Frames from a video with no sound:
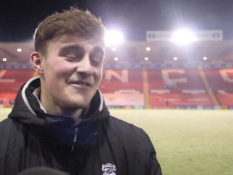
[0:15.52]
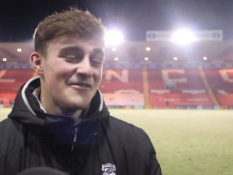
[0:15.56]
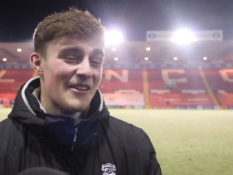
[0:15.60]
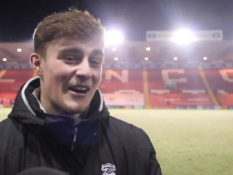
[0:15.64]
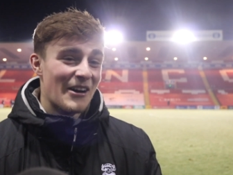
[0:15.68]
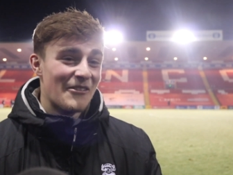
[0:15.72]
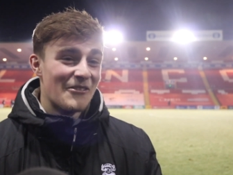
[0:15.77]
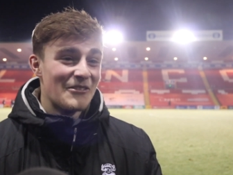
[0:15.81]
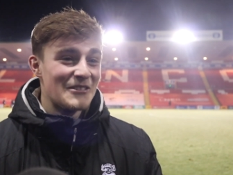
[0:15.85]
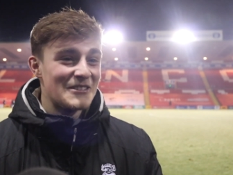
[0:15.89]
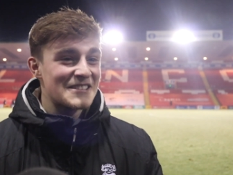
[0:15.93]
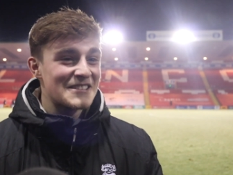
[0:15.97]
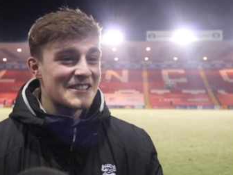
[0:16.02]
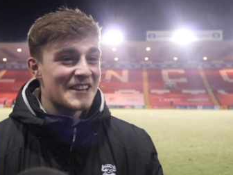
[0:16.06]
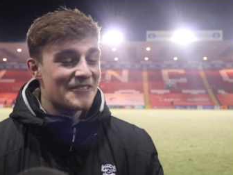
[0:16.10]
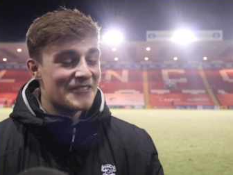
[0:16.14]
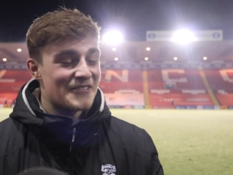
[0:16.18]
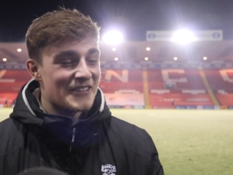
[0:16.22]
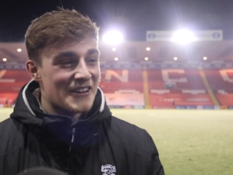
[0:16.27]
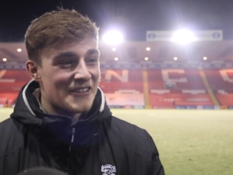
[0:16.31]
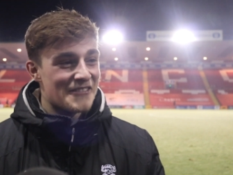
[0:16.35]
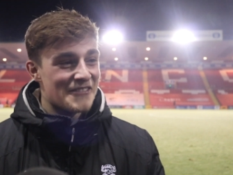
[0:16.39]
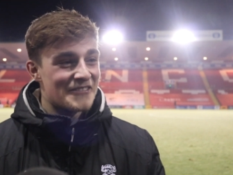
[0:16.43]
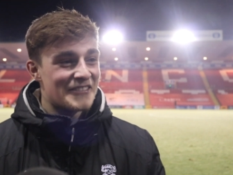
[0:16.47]
um, I wouldn't say
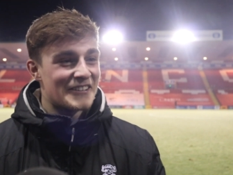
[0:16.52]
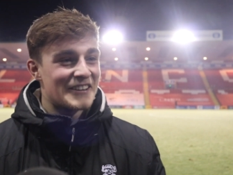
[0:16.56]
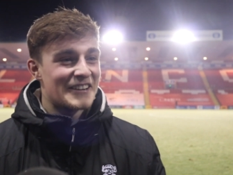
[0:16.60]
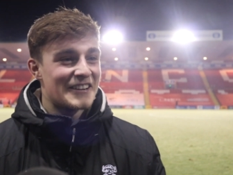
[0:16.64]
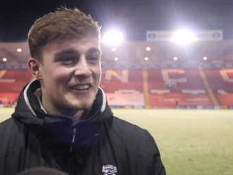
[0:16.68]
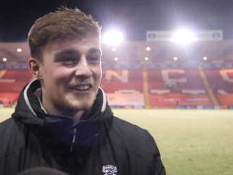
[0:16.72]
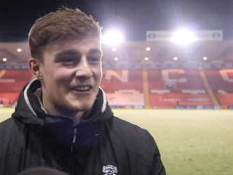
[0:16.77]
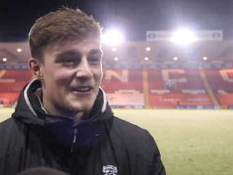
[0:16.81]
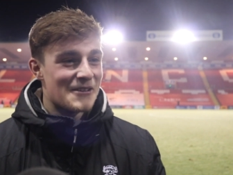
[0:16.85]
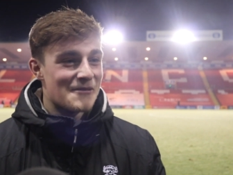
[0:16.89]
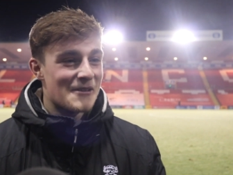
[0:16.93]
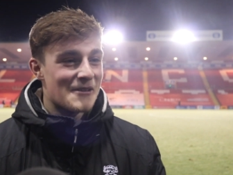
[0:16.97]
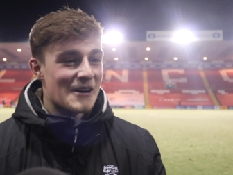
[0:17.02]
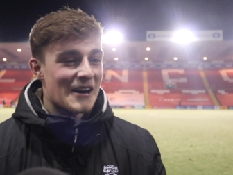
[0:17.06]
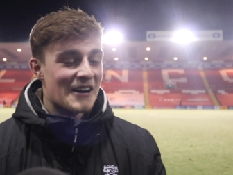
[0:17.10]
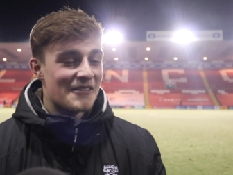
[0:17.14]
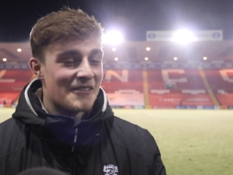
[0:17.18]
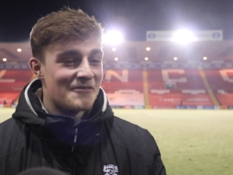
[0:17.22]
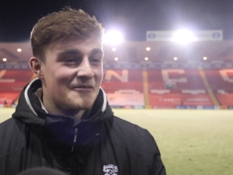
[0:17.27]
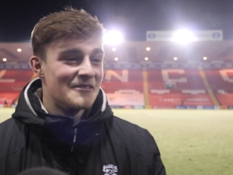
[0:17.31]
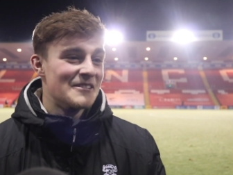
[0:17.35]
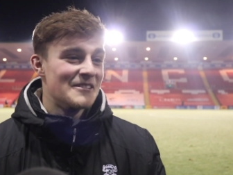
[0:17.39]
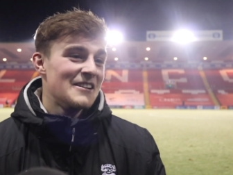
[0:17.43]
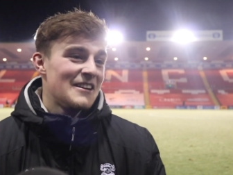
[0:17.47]
I'm known for it, no, but
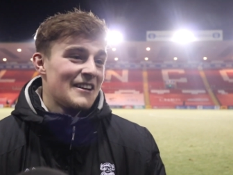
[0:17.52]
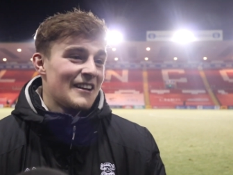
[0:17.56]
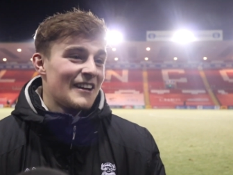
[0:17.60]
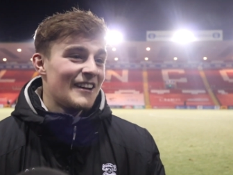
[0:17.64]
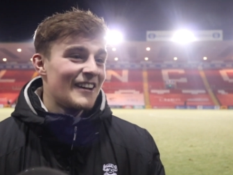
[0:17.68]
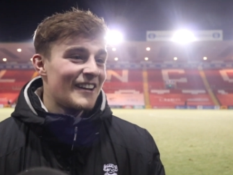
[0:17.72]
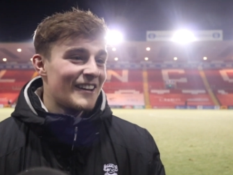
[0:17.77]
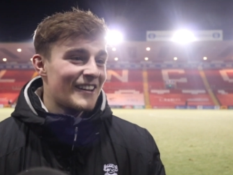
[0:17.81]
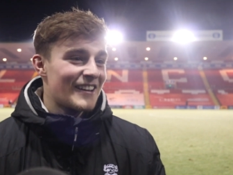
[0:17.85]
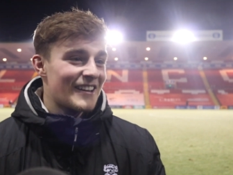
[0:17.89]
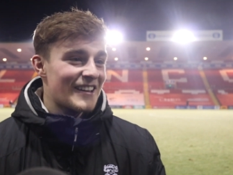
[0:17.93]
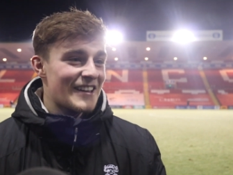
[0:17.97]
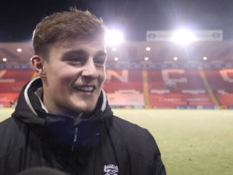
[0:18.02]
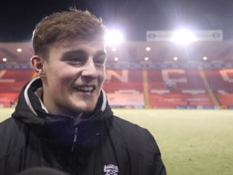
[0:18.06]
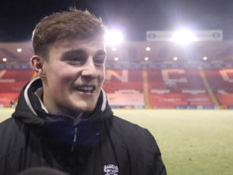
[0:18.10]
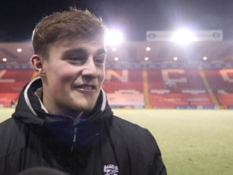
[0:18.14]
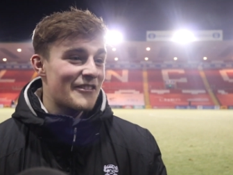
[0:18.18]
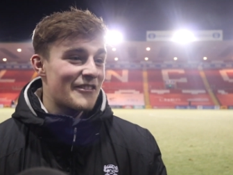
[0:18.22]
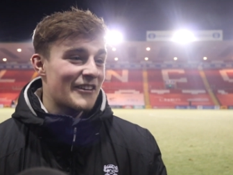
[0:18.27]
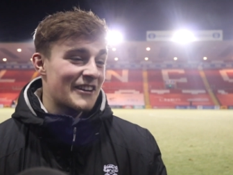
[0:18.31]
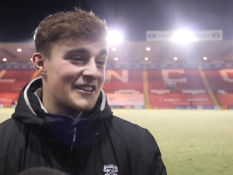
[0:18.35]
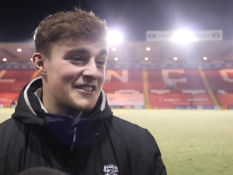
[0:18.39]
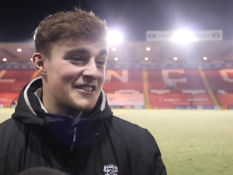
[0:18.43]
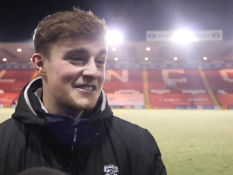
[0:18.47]
um,
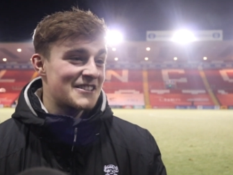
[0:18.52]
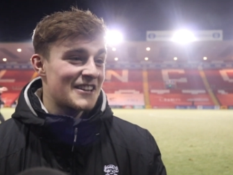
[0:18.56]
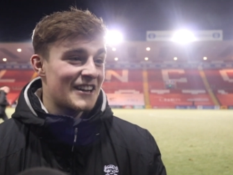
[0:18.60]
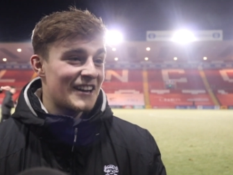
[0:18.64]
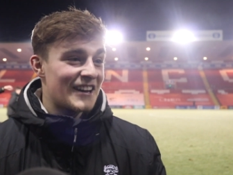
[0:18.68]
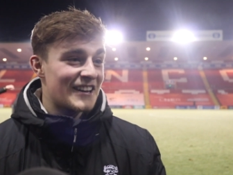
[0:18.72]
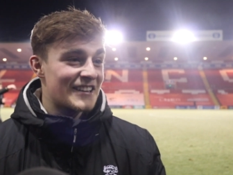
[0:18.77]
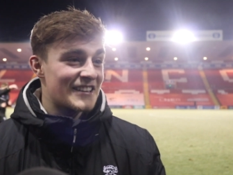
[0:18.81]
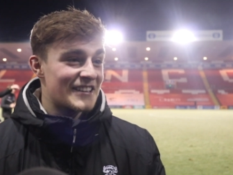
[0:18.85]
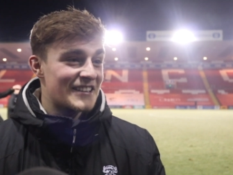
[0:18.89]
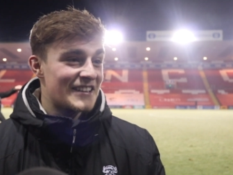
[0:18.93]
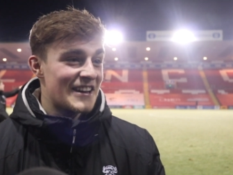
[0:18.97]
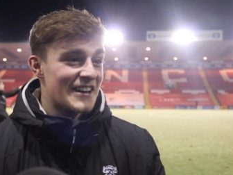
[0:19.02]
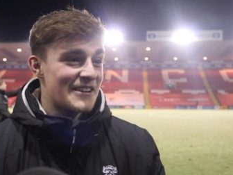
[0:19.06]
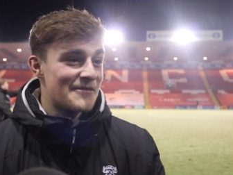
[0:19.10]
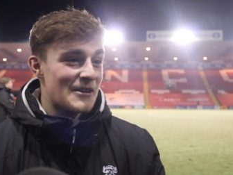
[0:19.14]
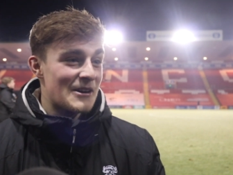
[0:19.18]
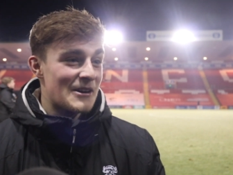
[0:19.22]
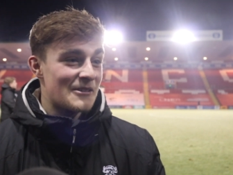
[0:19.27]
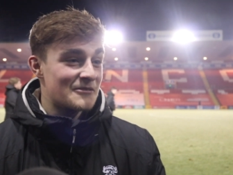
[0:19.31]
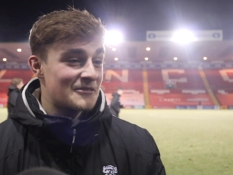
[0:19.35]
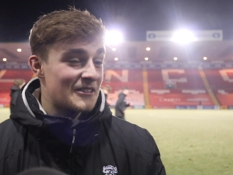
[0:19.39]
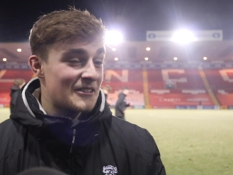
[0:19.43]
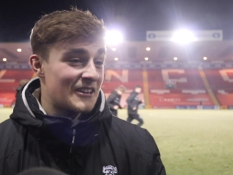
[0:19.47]
if I can start adding them,
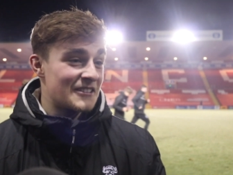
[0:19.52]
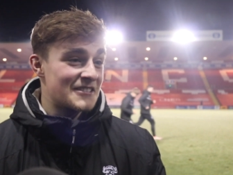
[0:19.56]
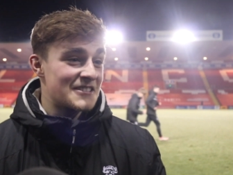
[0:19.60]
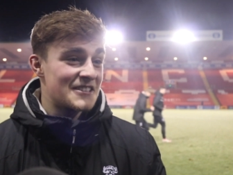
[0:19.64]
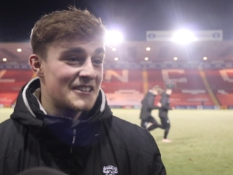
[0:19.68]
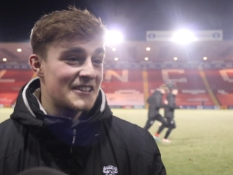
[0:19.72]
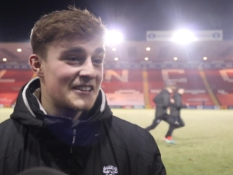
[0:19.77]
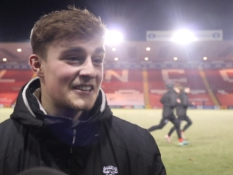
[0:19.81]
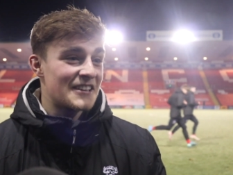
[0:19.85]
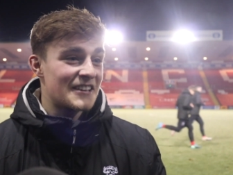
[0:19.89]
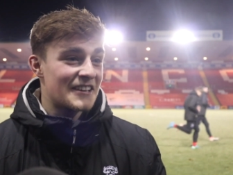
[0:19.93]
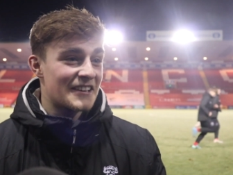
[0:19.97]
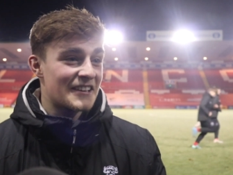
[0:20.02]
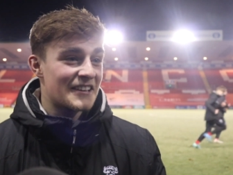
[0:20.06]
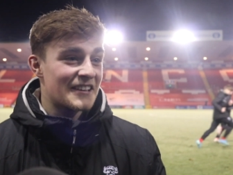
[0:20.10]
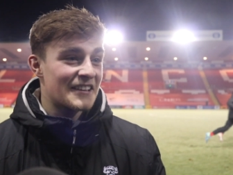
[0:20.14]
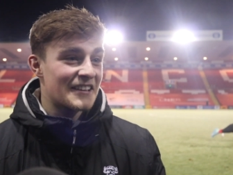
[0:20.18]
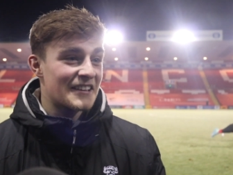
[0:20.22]
I'll, I'll take it.